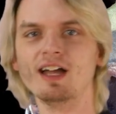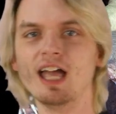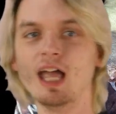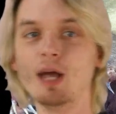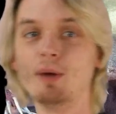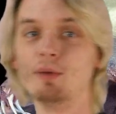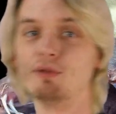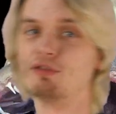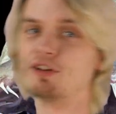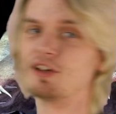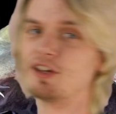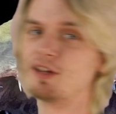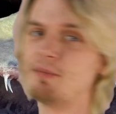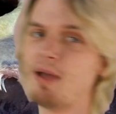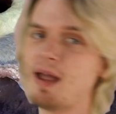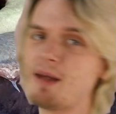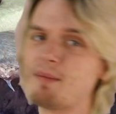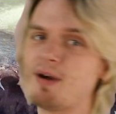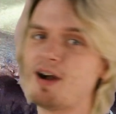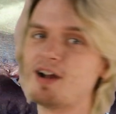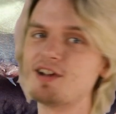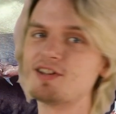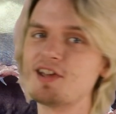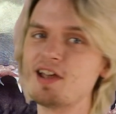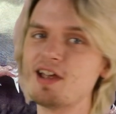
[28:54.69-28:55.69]
It would really make
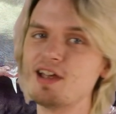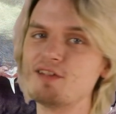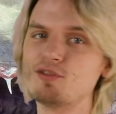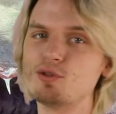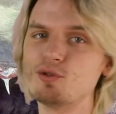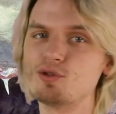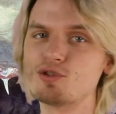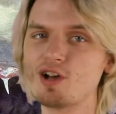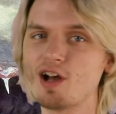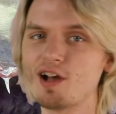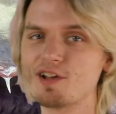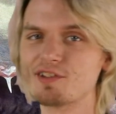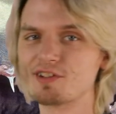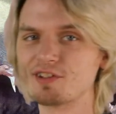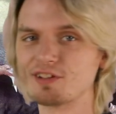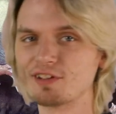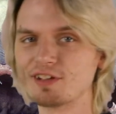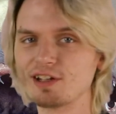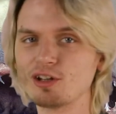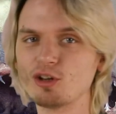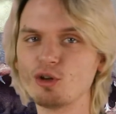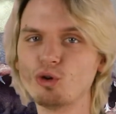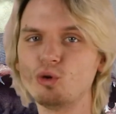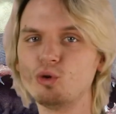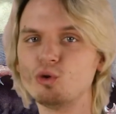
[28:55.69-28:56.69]
my day if you tossed a
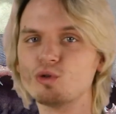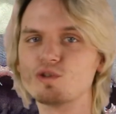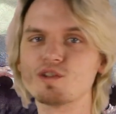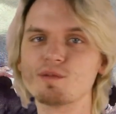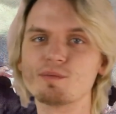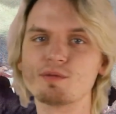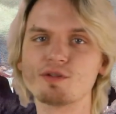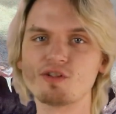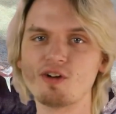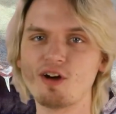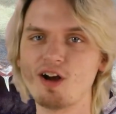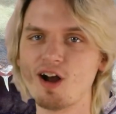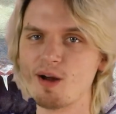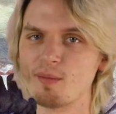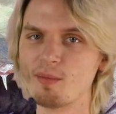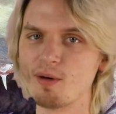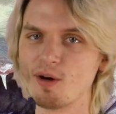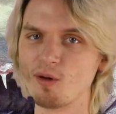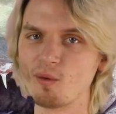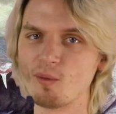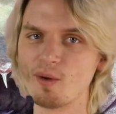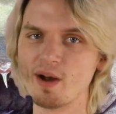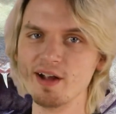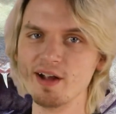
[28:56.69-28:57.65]
little old subscribe our